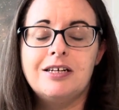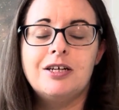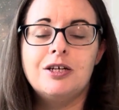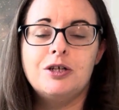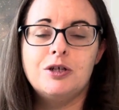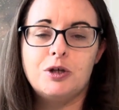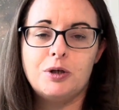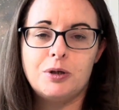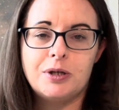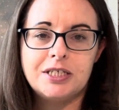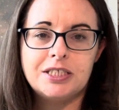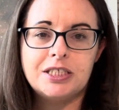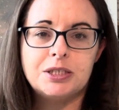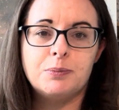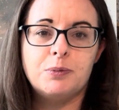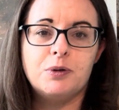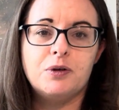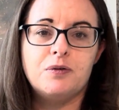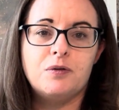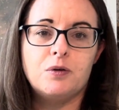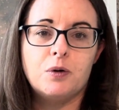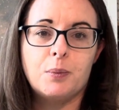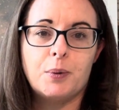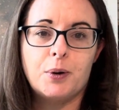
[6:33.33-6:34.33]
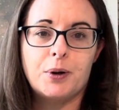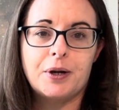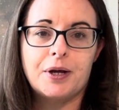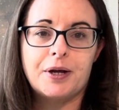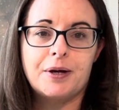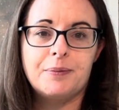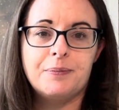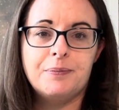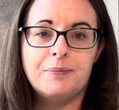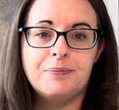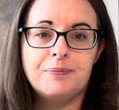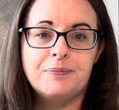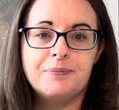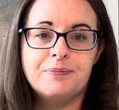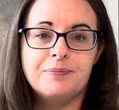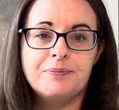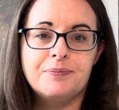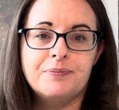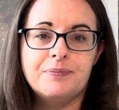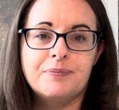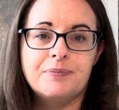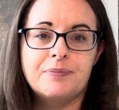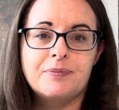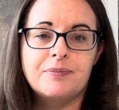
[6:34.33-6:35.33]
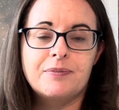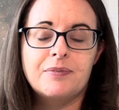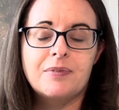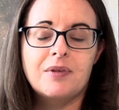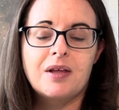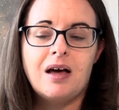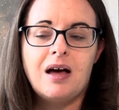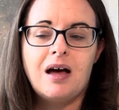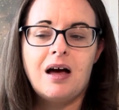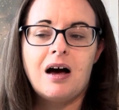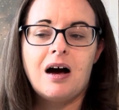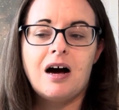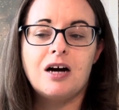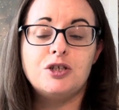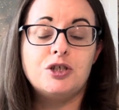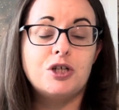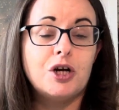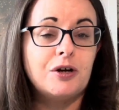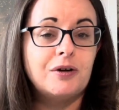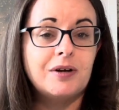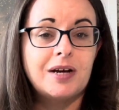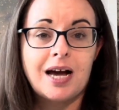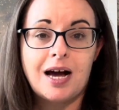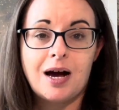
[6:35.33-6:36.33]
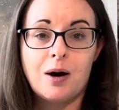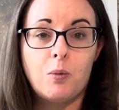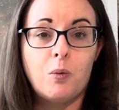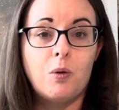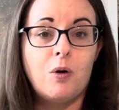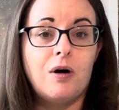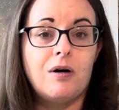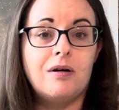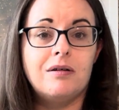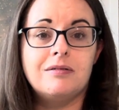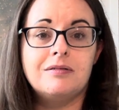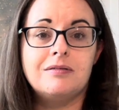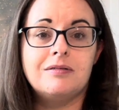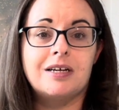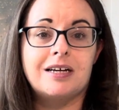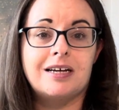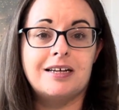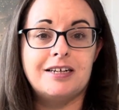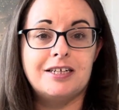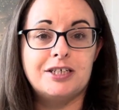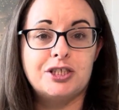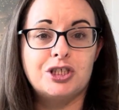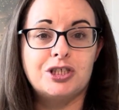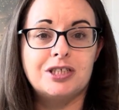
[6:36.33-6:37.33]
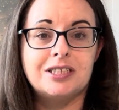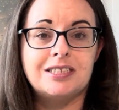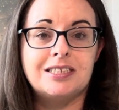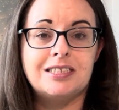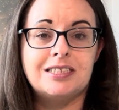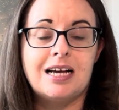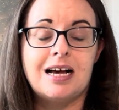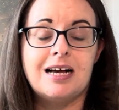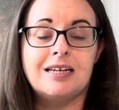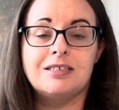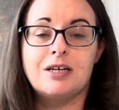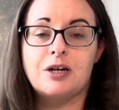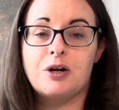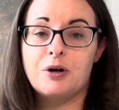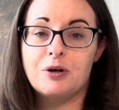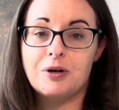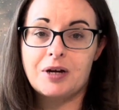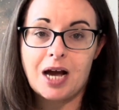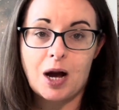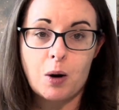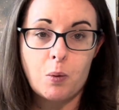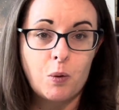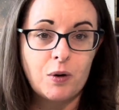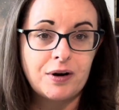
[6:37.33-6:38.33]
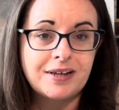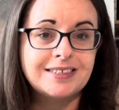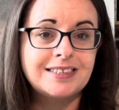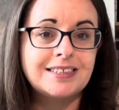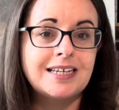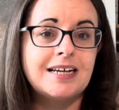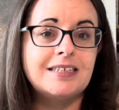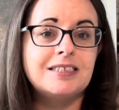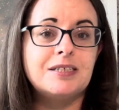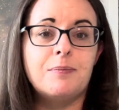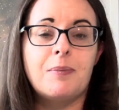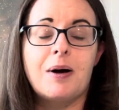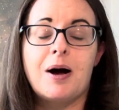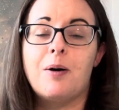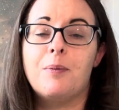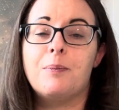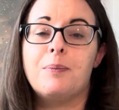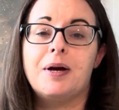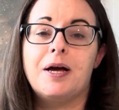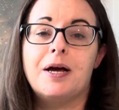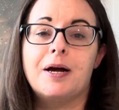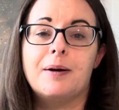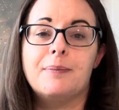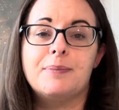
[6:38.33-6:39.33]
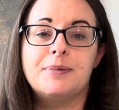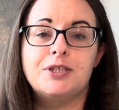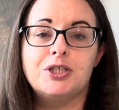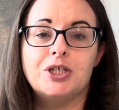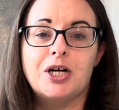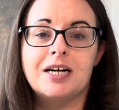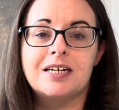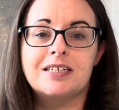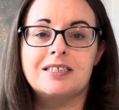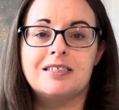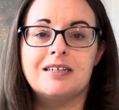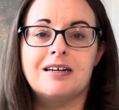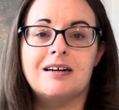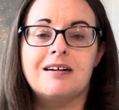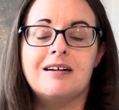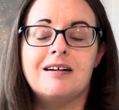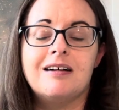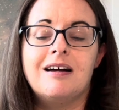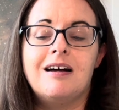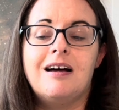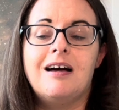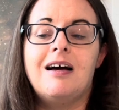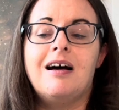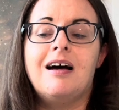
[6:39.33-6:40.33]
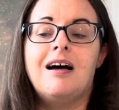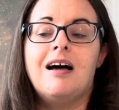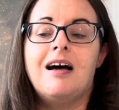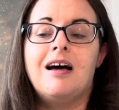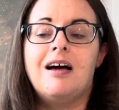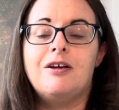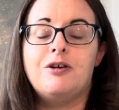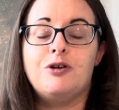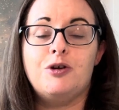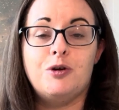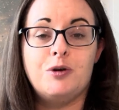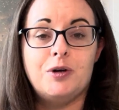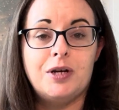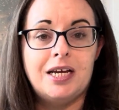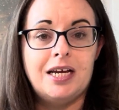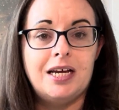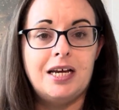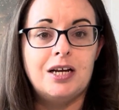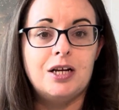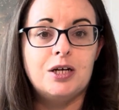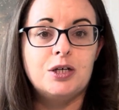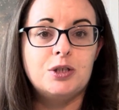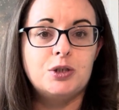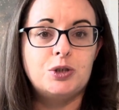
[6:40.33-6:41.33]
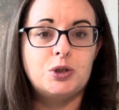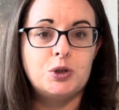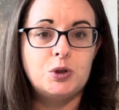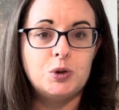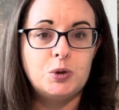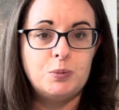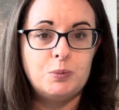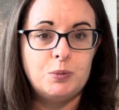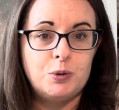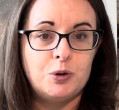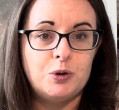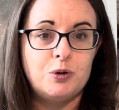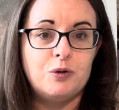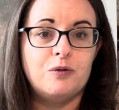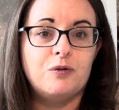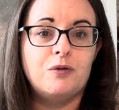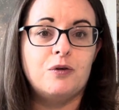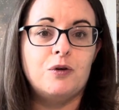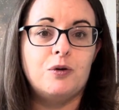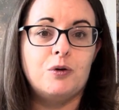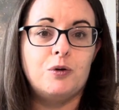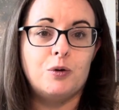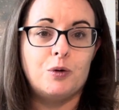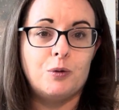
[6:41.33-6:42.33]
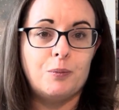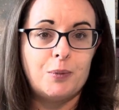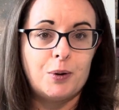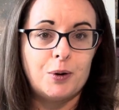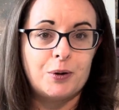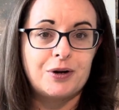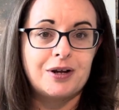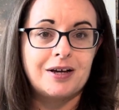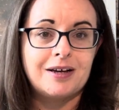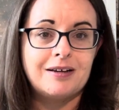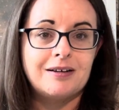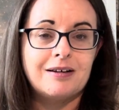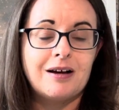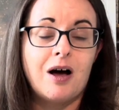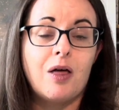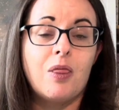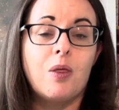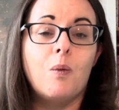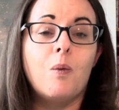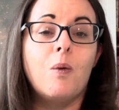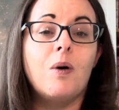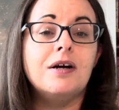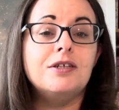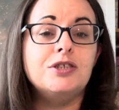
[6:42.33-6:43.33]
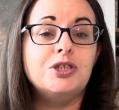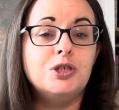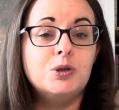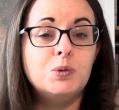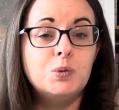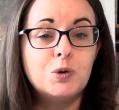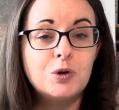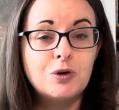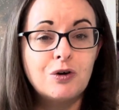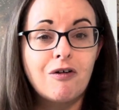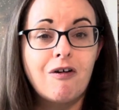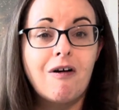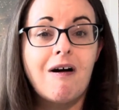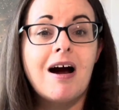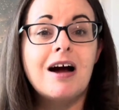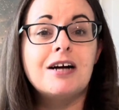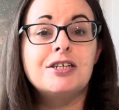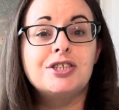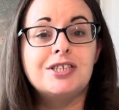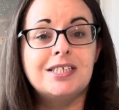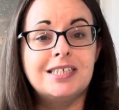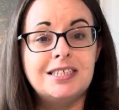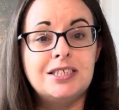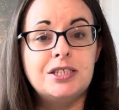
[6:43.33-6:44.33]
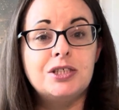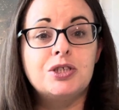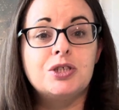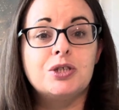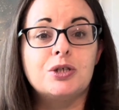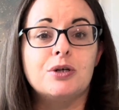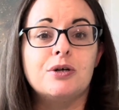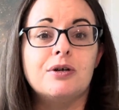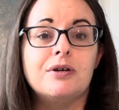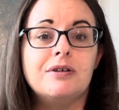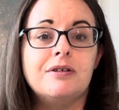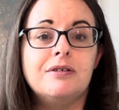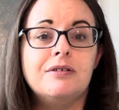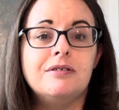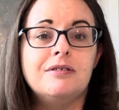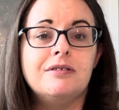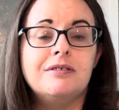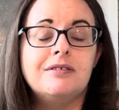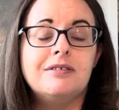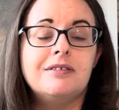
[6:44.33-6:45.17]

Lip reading: you need to move your body. I don't care what the conditioning says. I don't care what it says about being a projector. You need to move your body. Otherwise, you will crash into